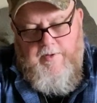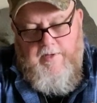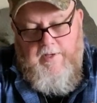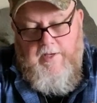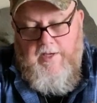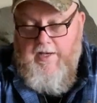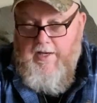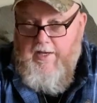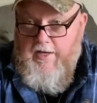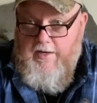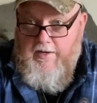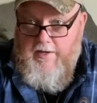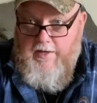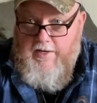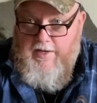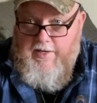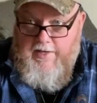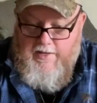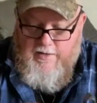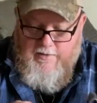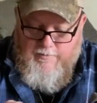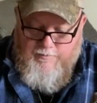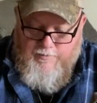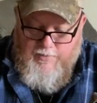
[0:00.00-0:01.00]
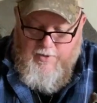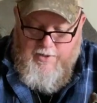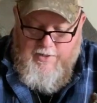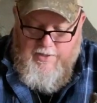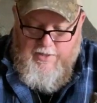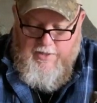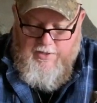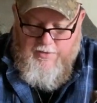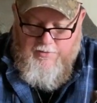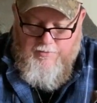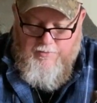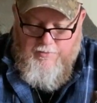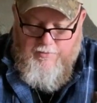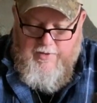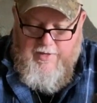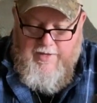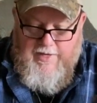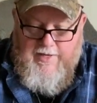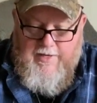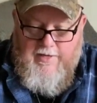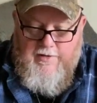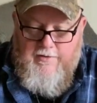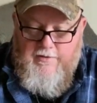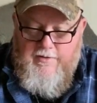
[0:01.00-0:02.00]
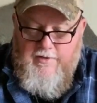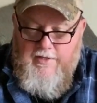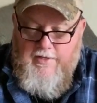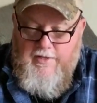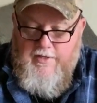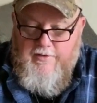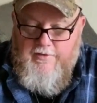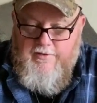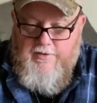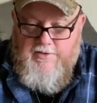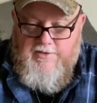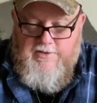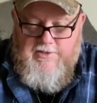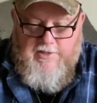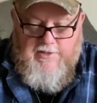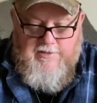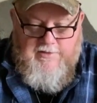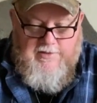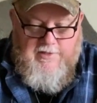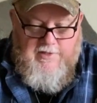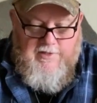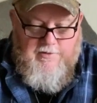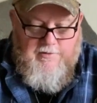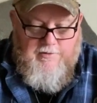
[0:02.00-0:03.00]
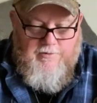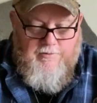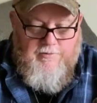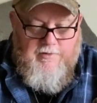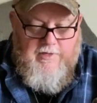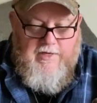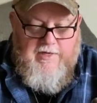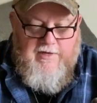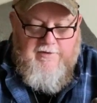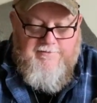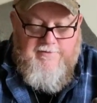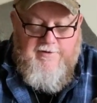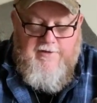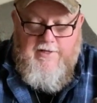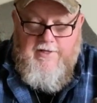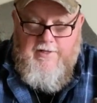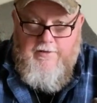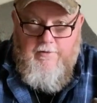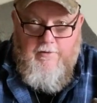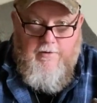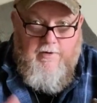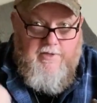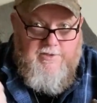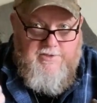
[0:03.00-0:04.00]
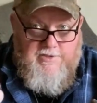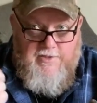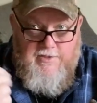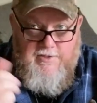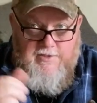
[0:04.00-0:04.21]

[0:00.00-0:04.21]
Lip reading: And I had a buddy who had this identical knife, and he lost